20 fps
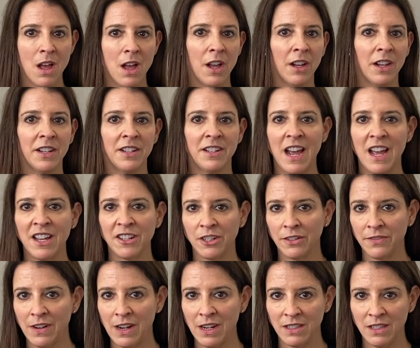a
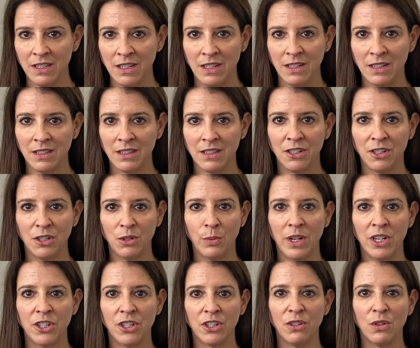catastrophizing
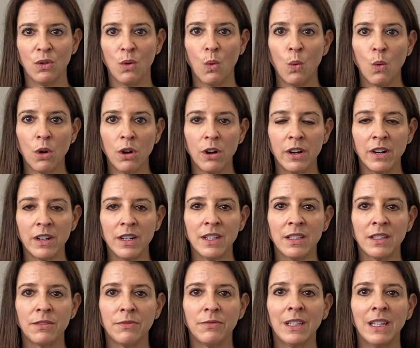situation, or
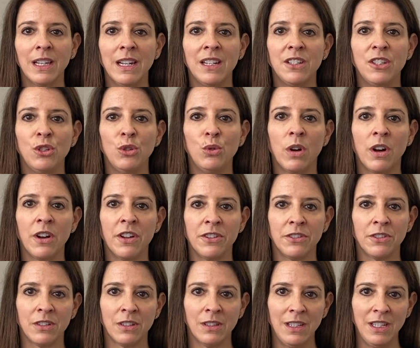it's related to
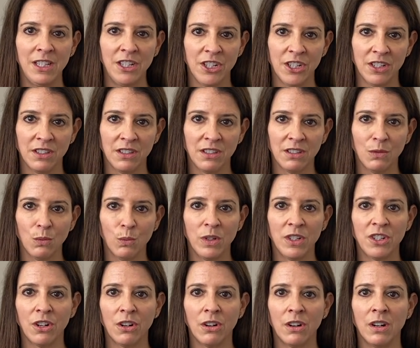Hunner's lesions,
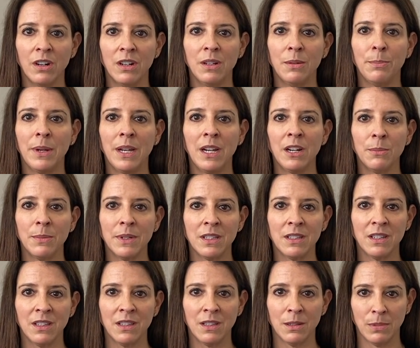which are
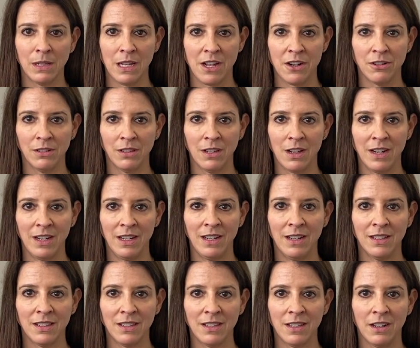impairments in the bladder lining
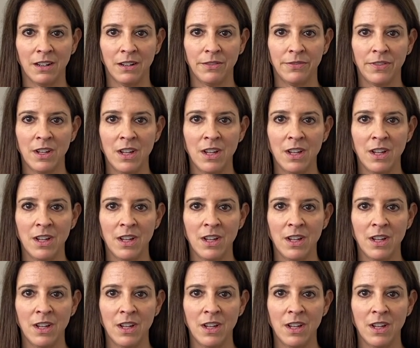itself.